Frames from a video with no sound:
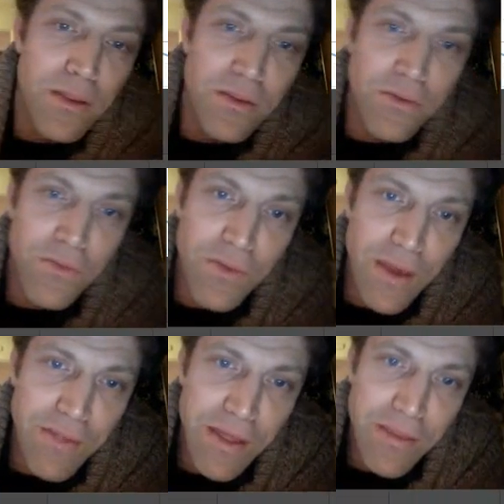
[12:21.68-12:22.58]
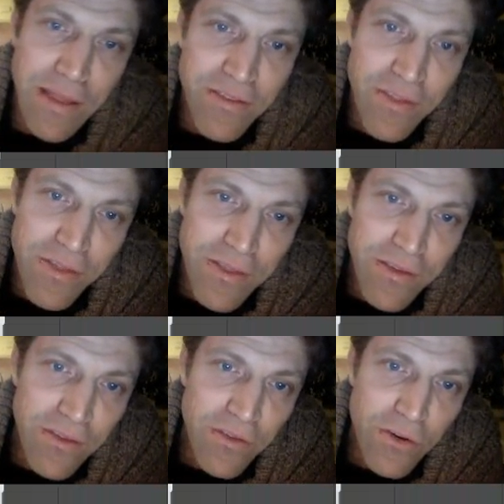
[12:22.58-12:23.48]
So if you have that,
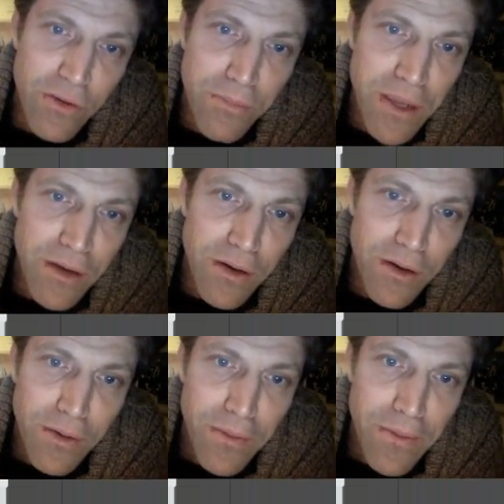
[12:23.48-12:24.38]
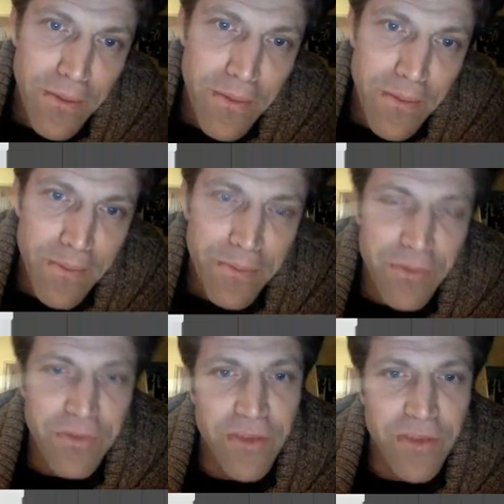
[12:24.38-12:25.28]
this is your mirror,
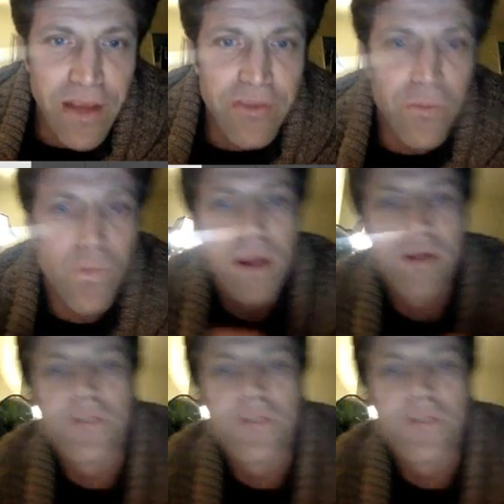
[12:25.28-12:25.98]
since x and y are